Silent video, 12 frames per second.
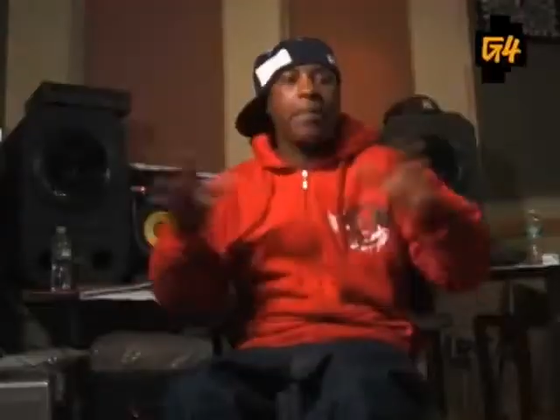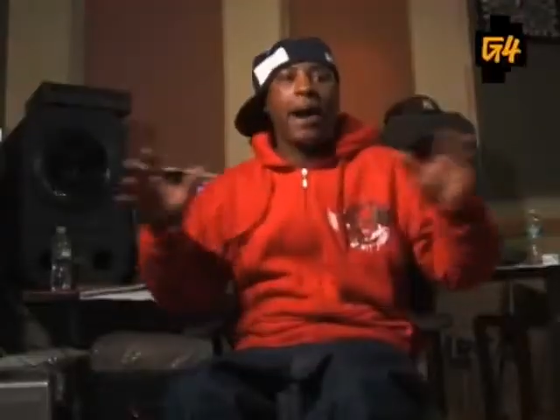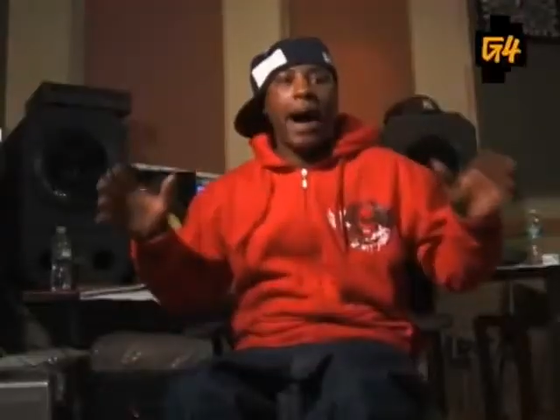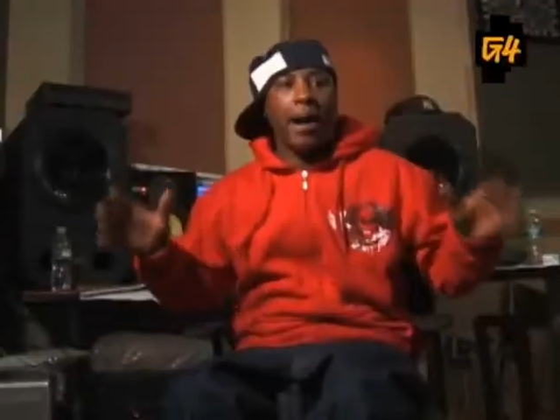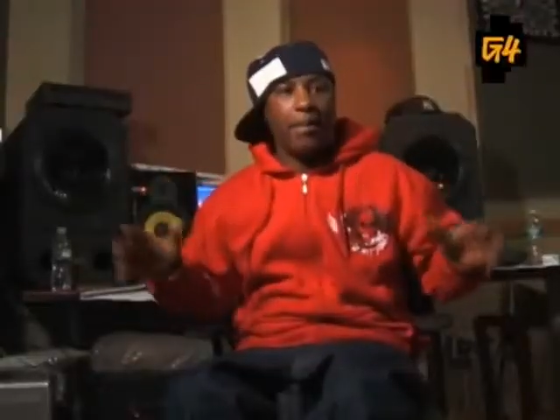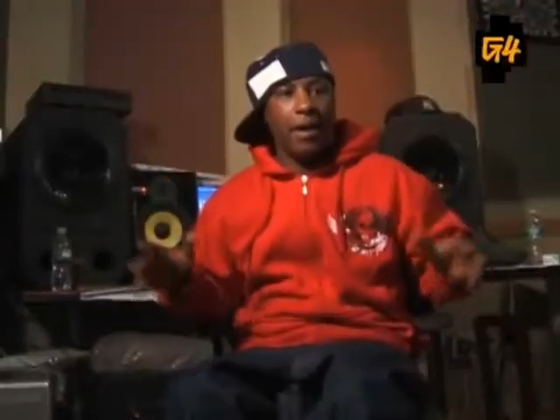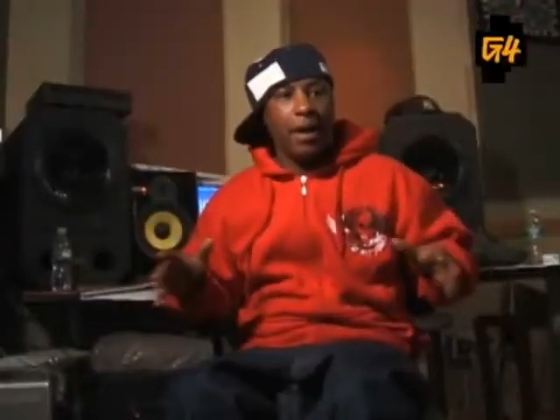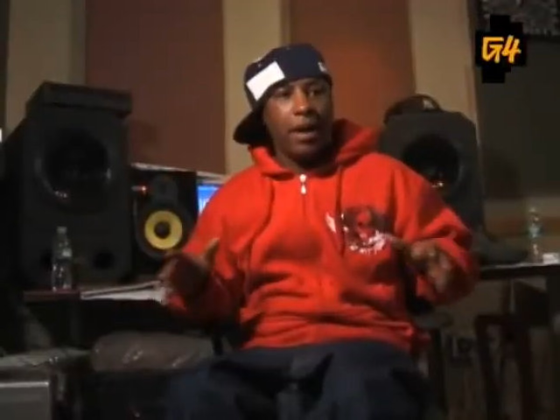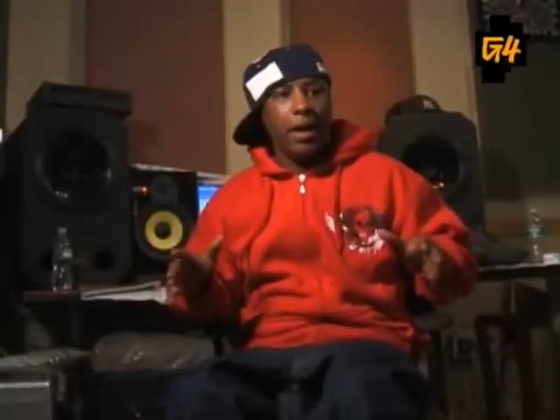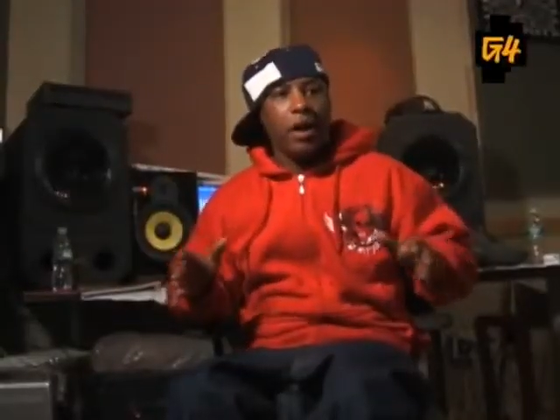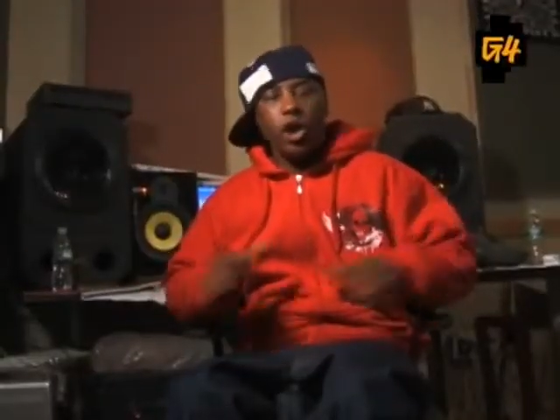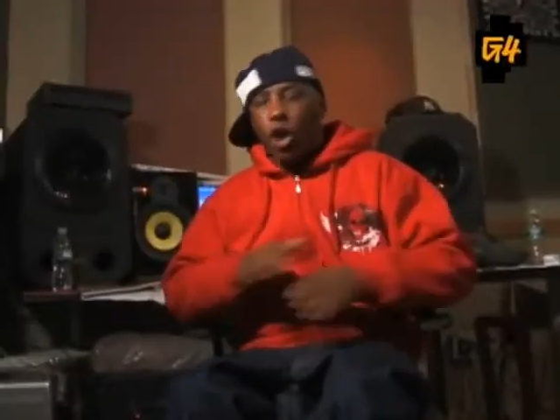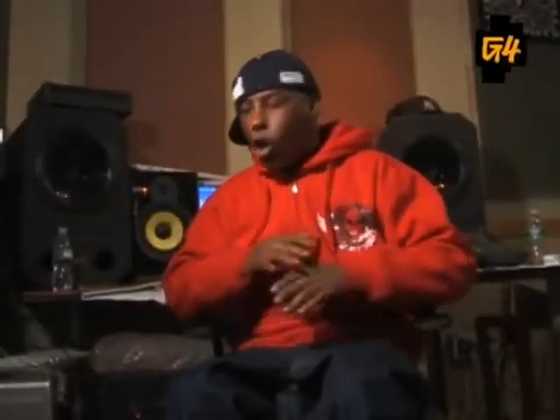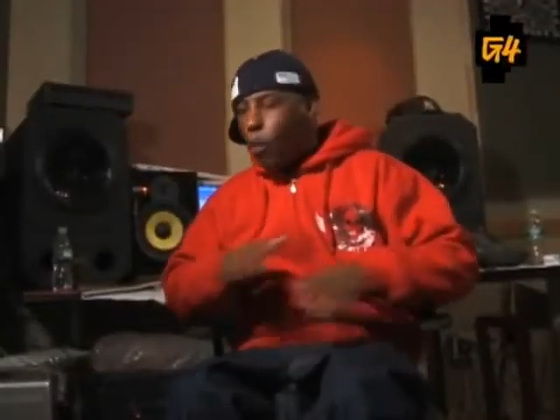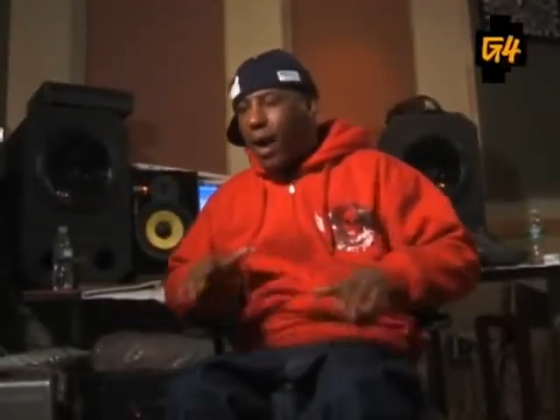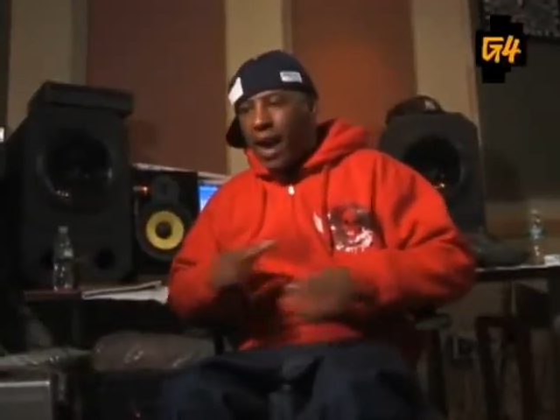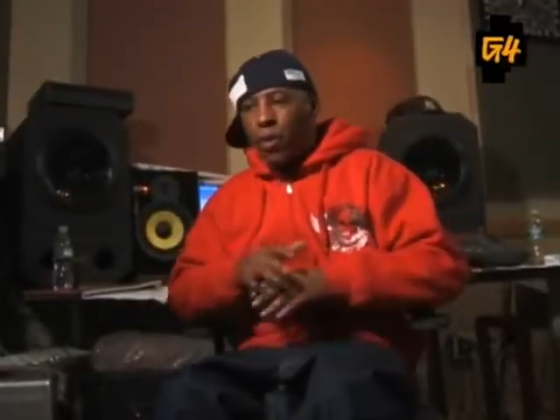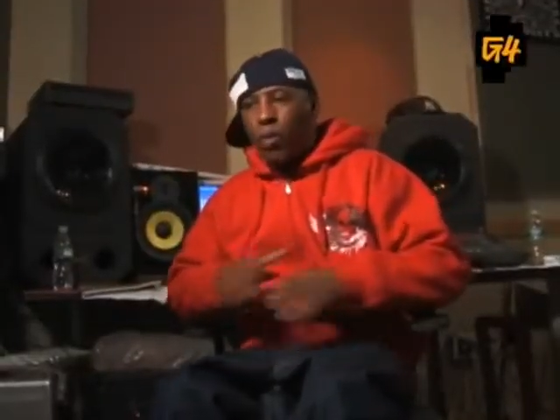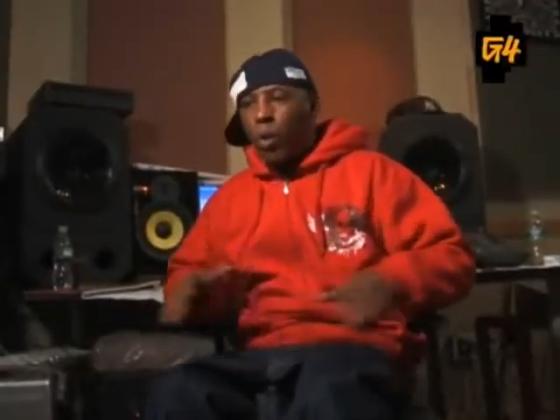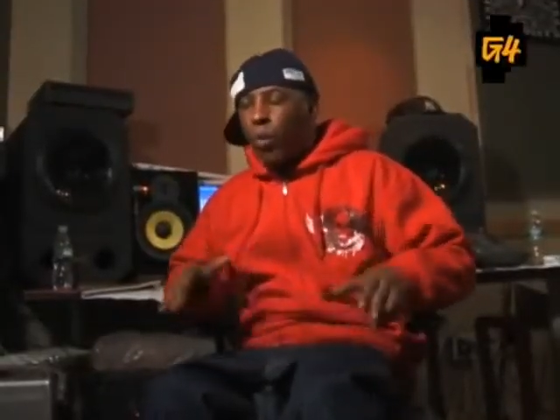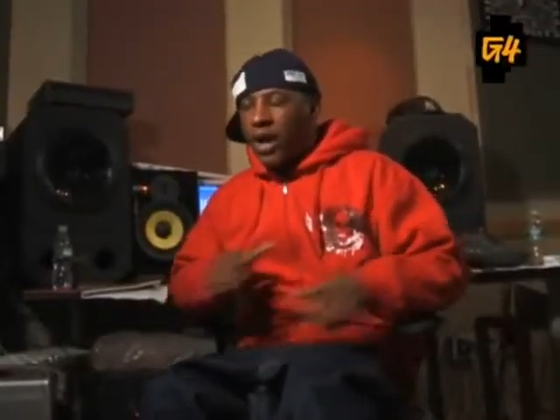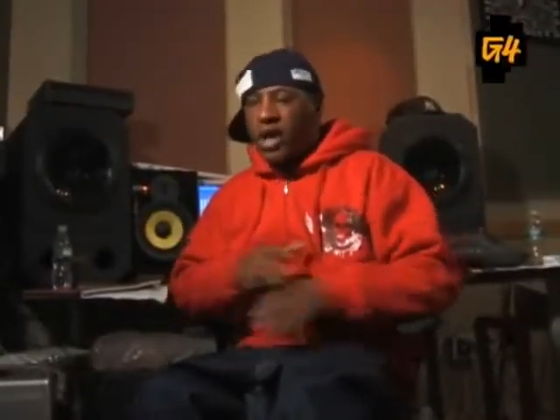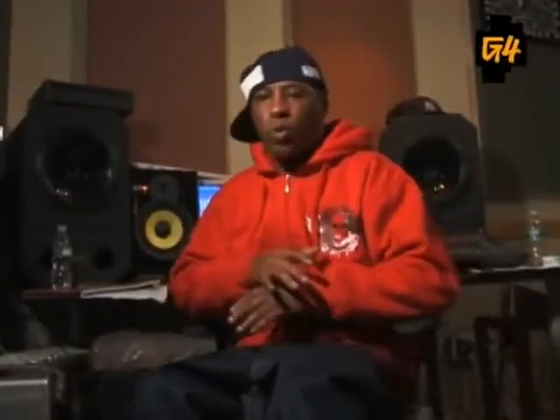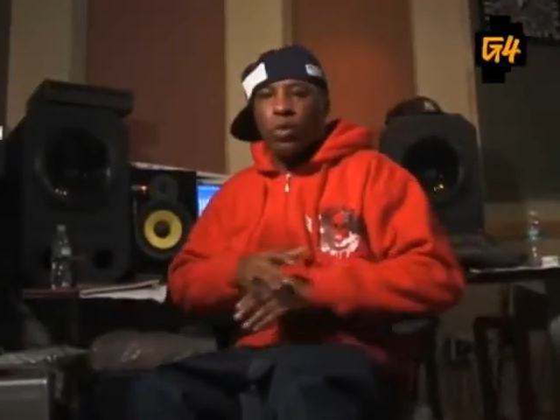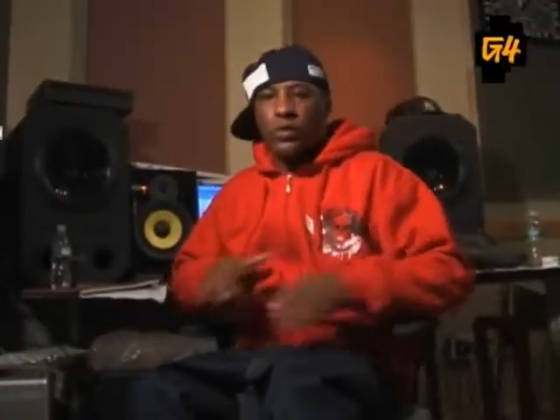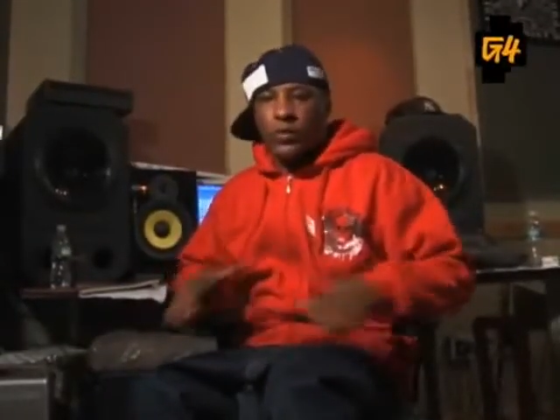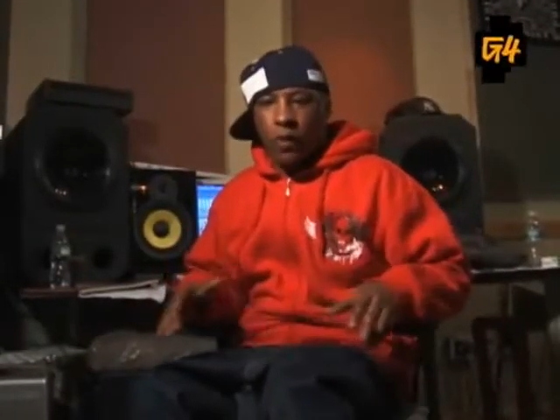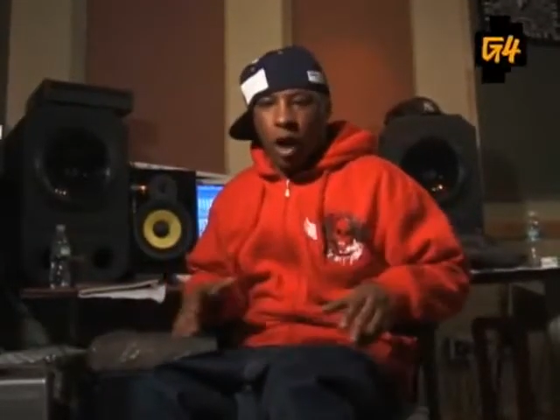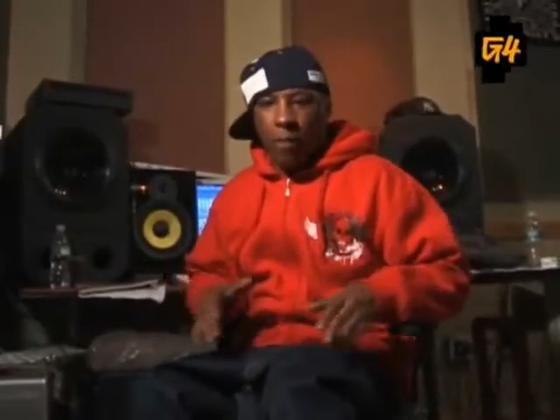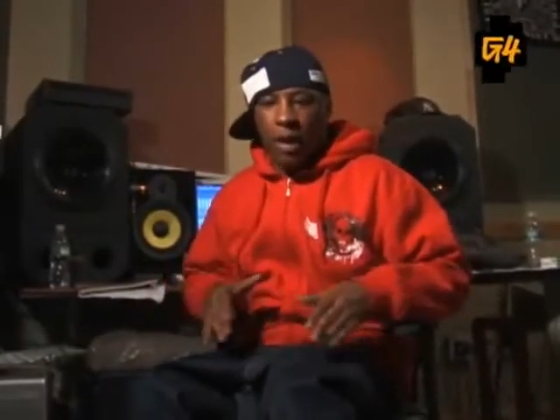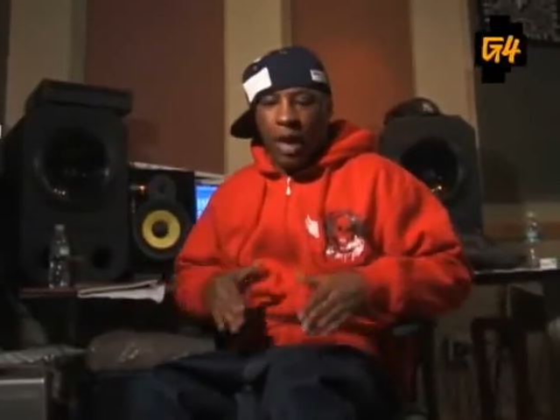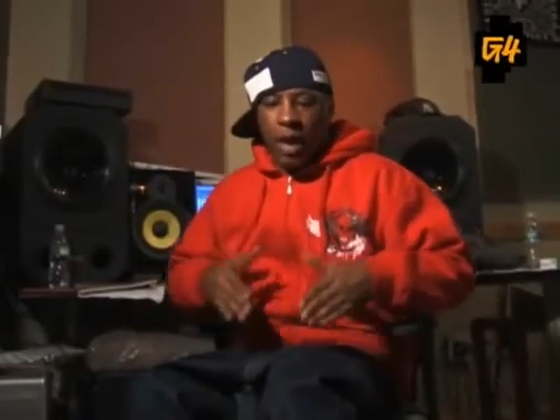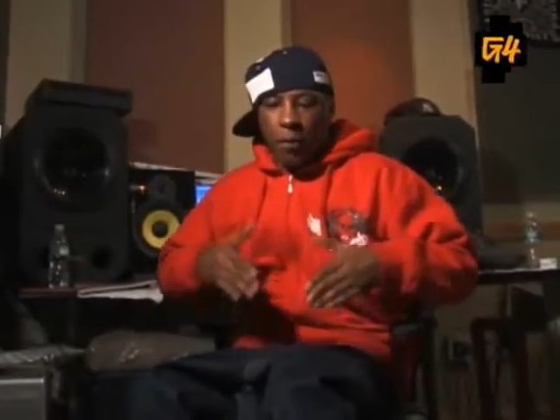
hop. No matter what where you was from,